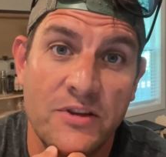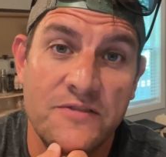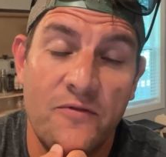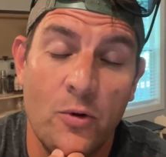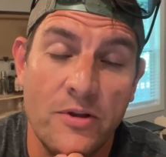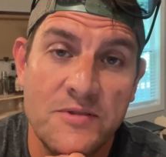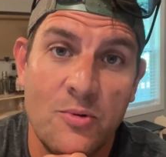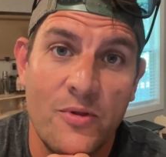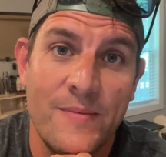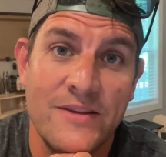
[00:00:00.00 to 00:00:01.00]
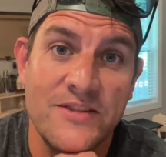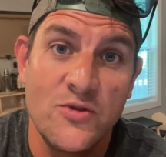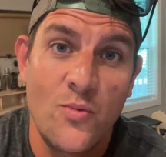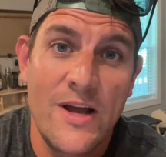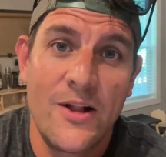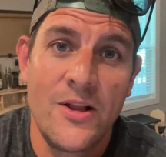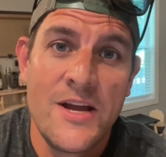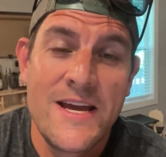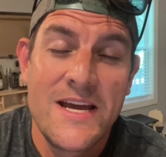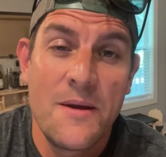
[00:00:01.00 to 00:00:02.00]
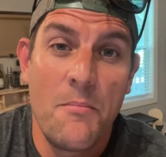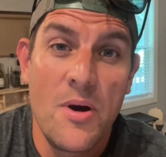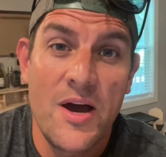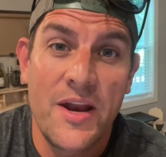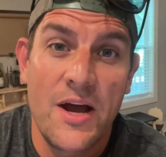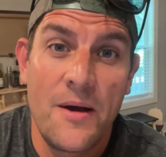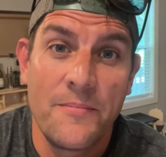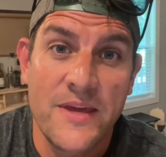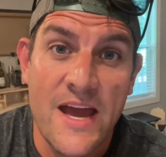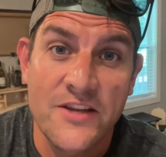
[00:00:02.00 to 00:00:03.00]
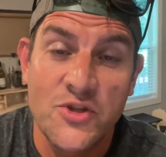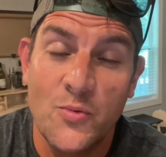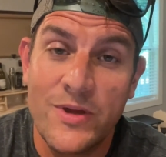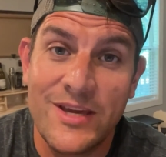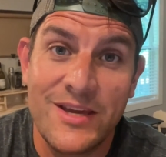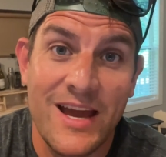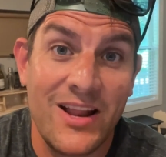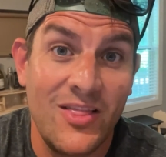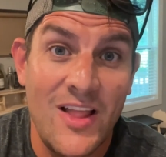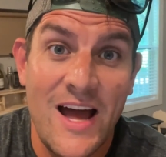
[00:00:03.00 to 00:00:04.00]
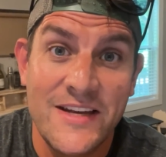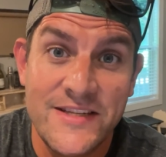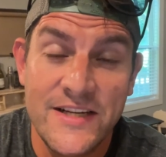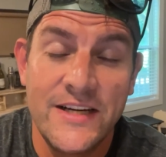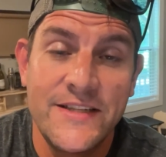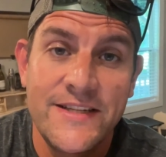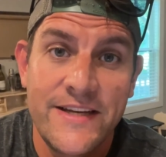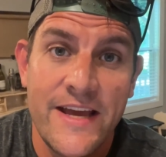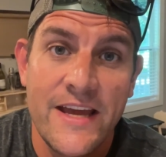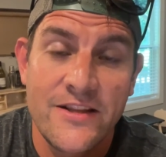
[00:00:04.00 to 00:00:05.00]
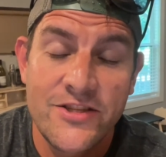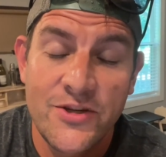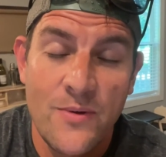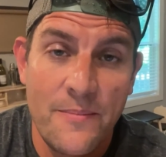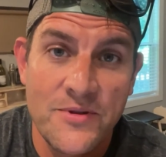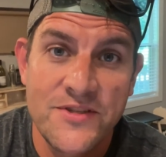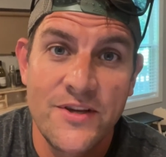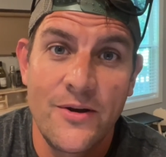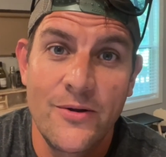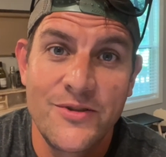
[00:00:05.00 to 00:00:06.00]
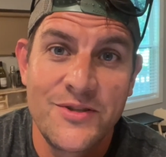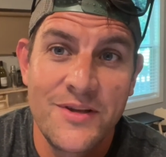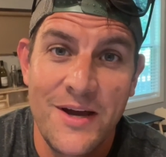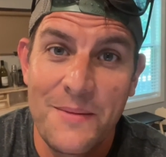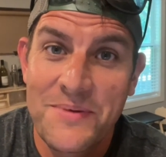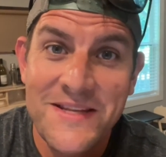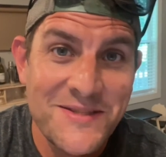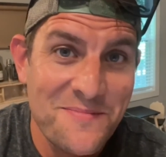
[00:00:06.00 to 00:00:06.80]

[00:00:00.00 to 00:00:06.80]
for the Explore the Mouse as well. But so we got a lot done today. 2 episodes, pizza